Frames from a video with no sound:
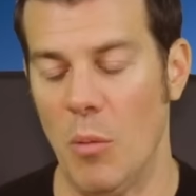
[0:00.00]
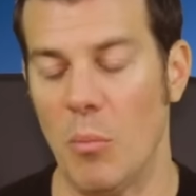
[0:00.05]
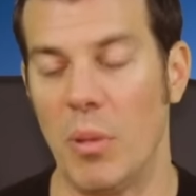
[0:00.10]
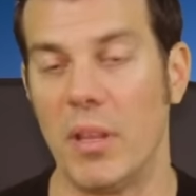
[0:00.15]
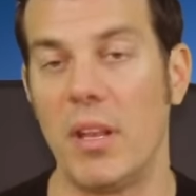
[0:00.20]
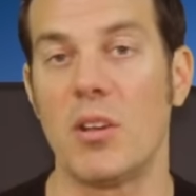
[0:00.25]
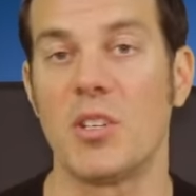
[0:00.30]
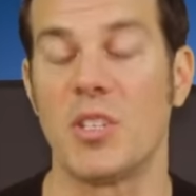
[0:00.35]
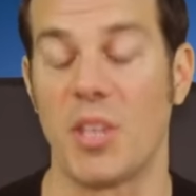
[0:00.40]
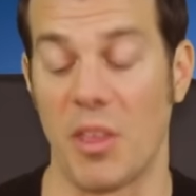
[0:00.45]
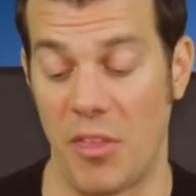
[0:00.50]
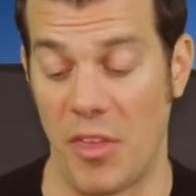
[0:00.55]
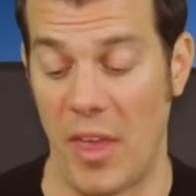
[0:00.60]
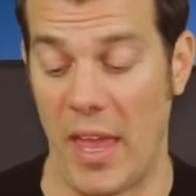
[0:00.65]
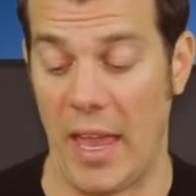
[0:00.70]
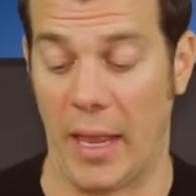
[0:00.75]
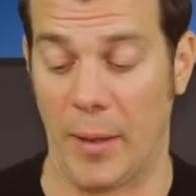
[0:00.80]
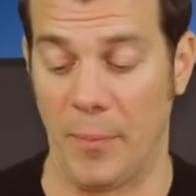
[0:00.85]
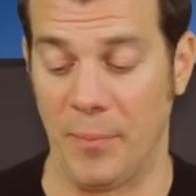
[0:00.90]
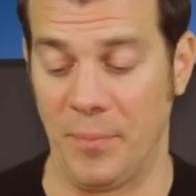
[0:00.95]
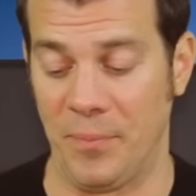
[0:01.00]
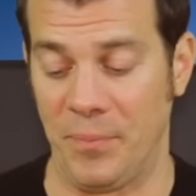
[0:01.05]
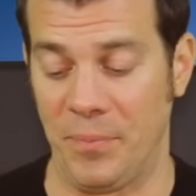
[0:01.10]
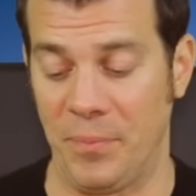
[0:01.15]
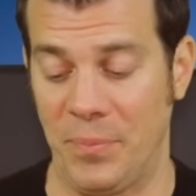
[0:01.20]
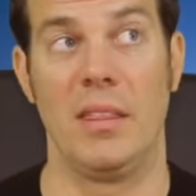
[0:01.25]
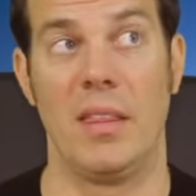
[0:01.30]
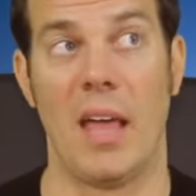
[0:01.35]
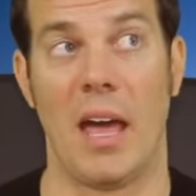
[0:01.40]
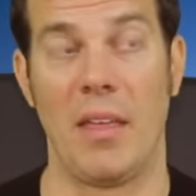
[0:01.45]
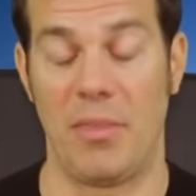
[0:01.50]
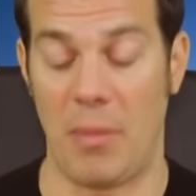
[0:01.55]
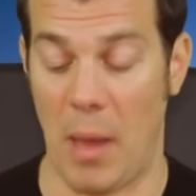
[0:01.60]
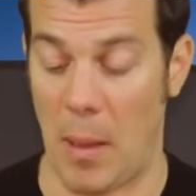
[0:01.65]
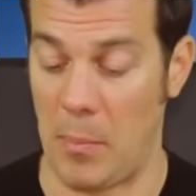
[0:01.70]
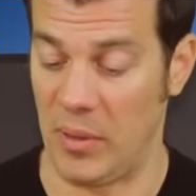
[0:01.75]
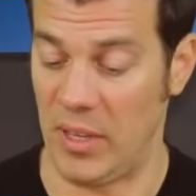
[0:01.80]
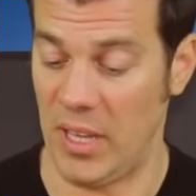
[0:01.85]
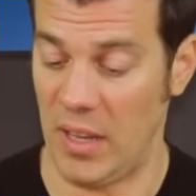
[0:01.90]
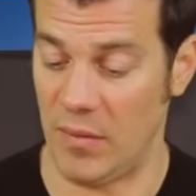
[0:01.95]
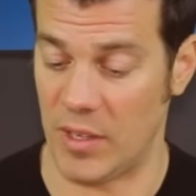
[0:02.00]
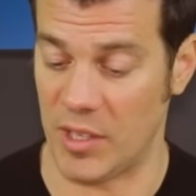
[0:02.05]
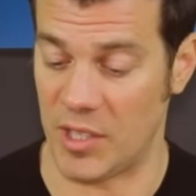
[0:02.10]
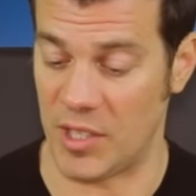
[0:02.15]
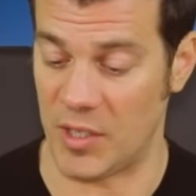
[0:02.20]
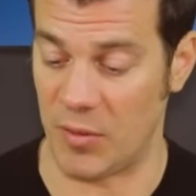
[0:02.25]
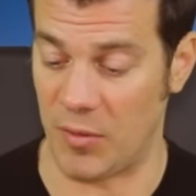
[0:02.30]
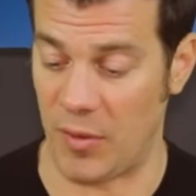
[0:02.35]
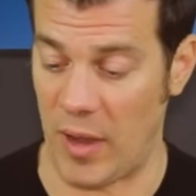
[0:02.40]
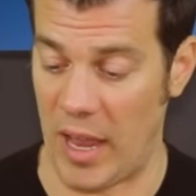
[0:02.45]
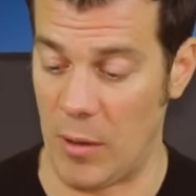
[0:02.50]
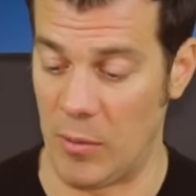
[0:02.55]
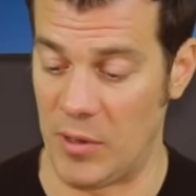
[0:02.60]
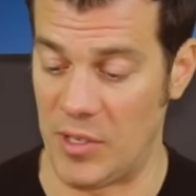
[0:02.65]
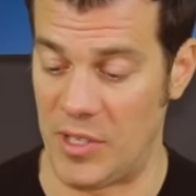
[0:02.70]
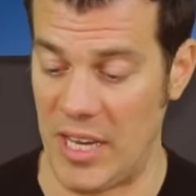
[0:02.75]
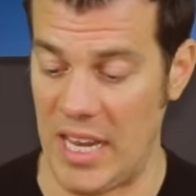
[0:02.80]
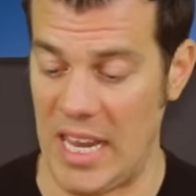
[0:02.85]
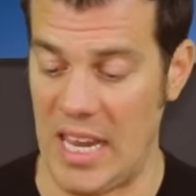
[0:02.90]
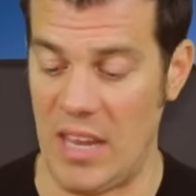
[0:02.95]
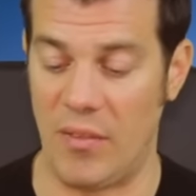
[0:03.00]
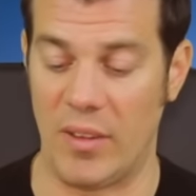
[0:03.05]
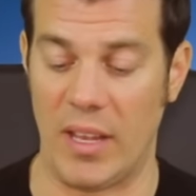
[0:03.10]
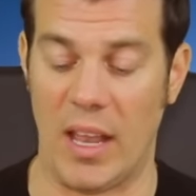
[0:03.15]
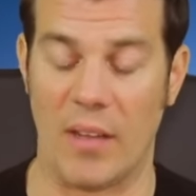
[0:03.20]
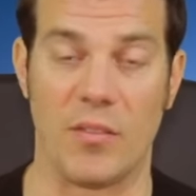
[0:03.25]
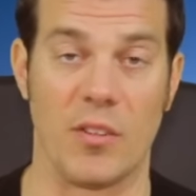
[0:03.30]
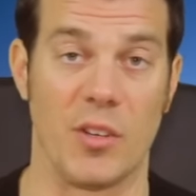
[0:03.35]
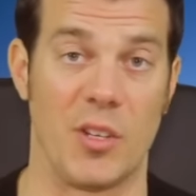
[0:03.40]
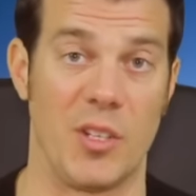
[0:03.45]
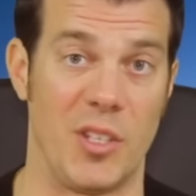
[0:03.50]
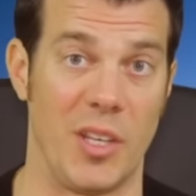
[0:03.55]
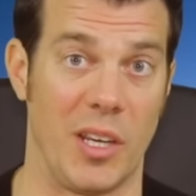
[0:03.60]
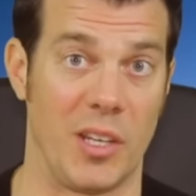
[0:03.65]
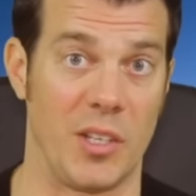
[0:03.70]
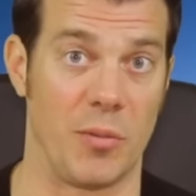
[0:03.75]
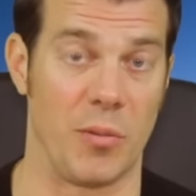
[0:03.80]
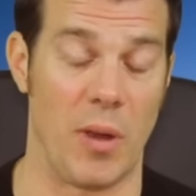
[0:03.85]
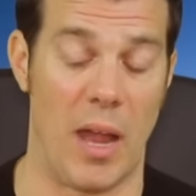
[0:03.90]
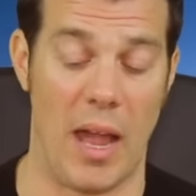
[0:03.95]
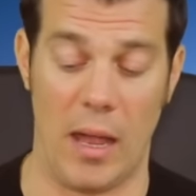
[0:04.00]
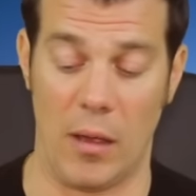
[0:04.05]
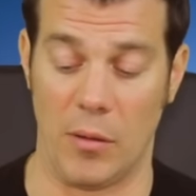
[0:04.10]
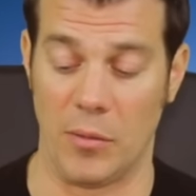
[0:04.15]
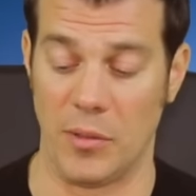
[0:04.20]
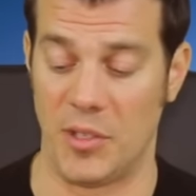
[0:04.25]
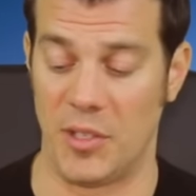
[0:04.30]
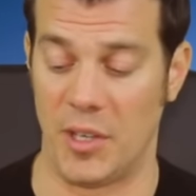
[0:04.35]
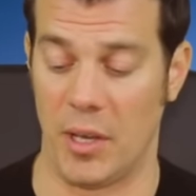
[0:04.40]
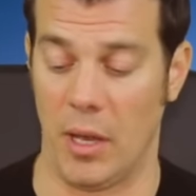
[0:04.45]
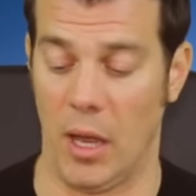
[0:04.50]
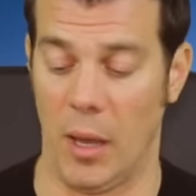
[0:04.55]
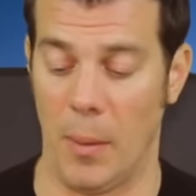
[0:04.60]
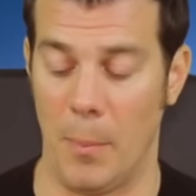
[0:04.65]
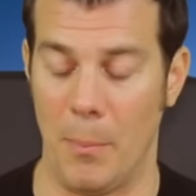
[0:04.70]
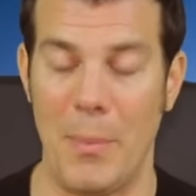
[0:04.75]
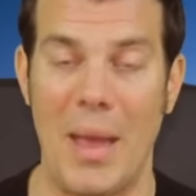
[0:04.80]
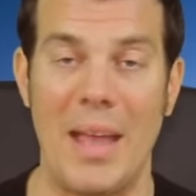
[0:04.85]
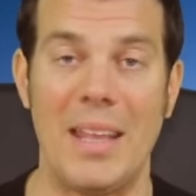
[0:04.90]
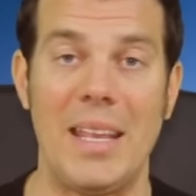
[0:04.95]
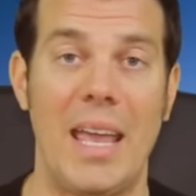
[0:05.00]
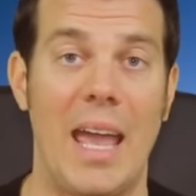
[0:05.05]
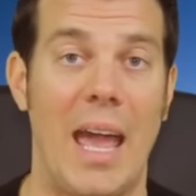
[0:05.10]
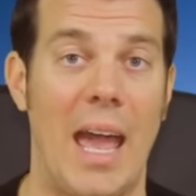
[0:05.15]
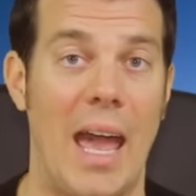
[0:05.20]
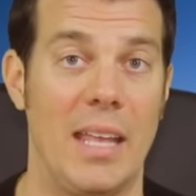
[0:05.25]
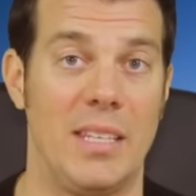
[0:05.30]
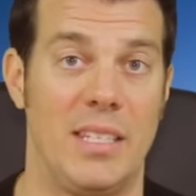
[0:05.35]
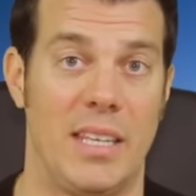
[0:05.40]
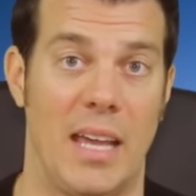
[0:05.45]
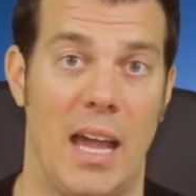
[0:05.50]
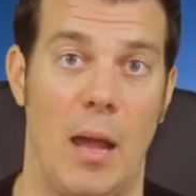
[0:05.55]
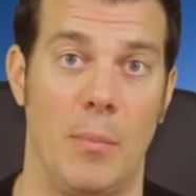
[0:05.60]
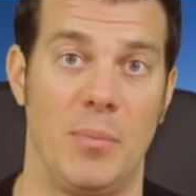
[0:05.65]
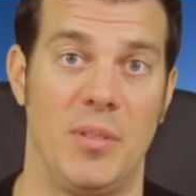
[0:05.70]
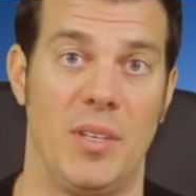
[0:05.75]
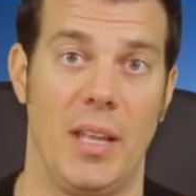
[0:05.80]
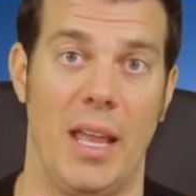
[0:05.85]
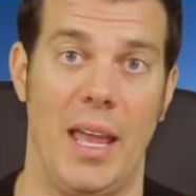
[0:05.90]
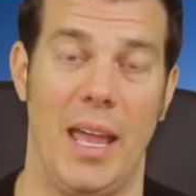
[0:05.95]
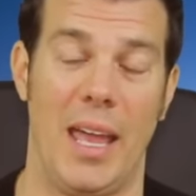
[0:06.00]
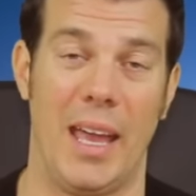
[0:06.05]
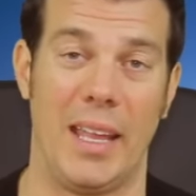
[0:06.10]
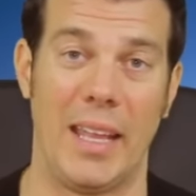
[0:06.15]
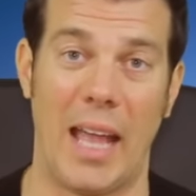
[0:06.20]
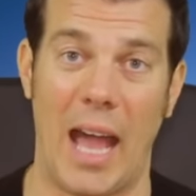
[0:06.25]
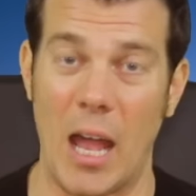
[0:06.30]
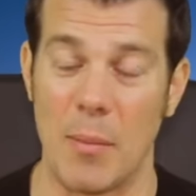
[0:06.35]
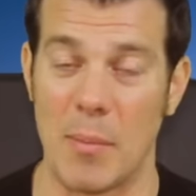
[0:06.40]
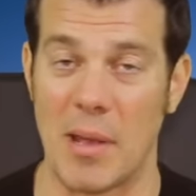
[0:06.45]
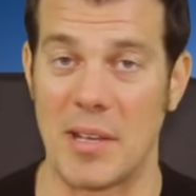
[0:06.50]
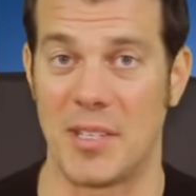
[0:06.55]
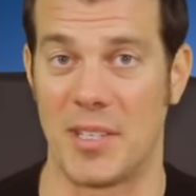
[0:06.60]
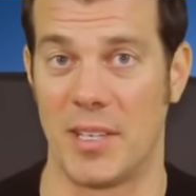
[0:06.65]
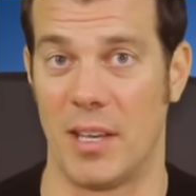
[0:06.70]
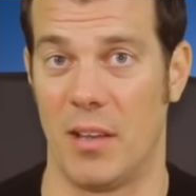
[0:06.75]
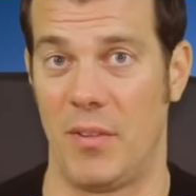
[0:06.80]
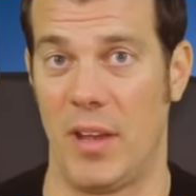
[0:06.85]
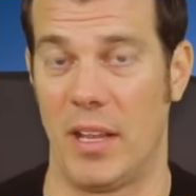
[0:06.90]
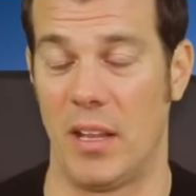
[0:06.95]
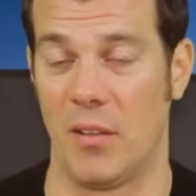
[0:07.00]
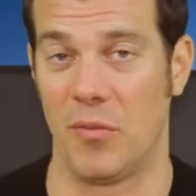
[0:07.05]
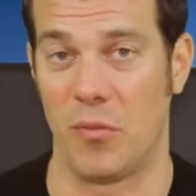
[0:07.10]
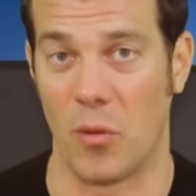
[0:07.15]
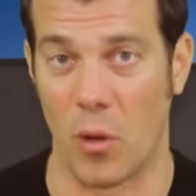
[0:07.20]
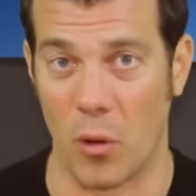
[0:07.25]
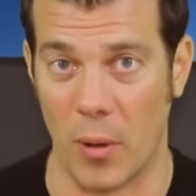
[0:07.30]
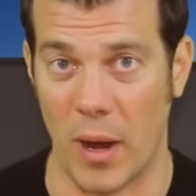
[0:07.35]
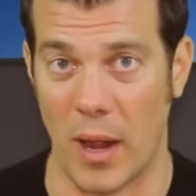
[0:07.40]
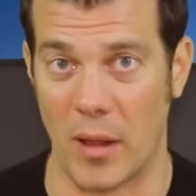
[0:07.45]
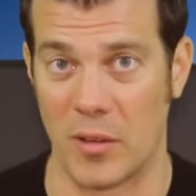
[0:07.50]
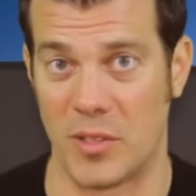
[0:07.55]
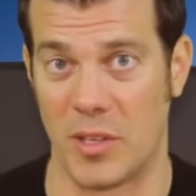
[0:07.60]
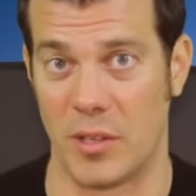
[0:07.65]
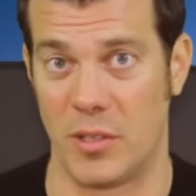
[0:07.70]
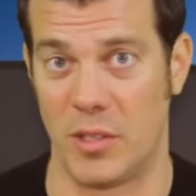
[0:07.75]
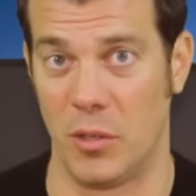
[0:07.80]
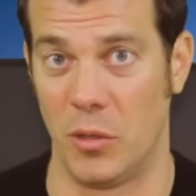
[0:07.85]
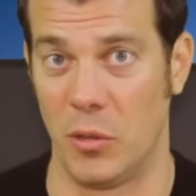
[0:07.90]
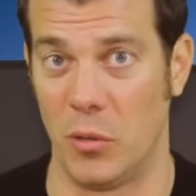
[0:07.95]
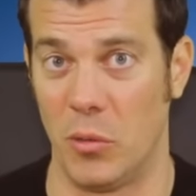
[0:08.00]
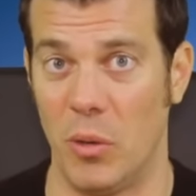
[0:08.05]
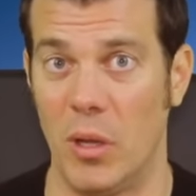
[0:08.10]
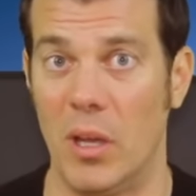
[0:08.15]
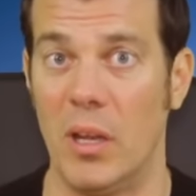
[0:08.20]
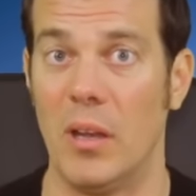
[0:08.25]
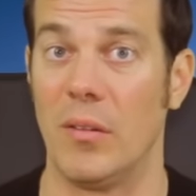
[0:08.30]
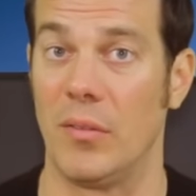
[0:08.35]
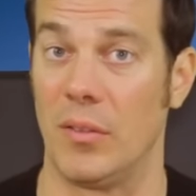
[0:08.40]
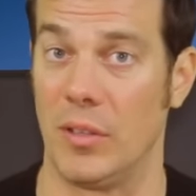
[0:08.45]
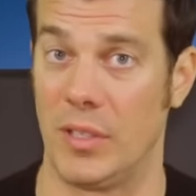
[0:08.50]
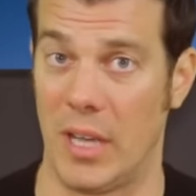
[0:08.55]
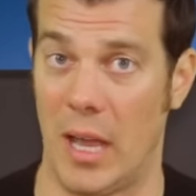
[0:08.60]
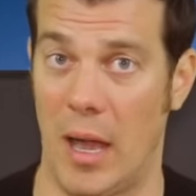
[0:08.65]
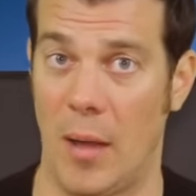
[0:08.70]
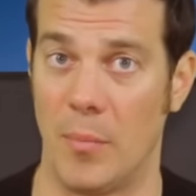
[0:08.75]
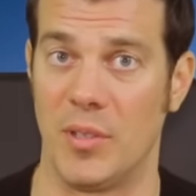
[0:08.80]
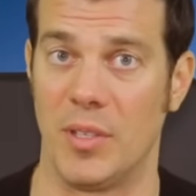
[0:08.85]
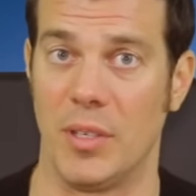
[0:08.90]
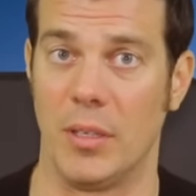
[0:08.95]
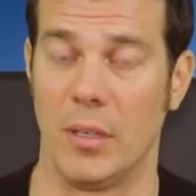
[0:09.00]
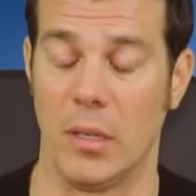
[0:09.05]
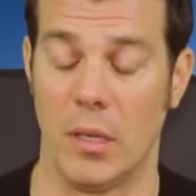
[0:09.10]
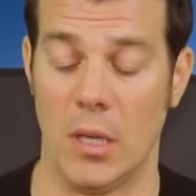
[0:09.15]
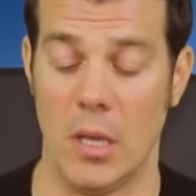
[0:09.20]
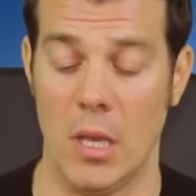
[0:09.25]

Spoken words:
But here's the thing. I believe this fight was even after six rounds. Many had Thompson ahead. I myself had it 4-2 for Thompson.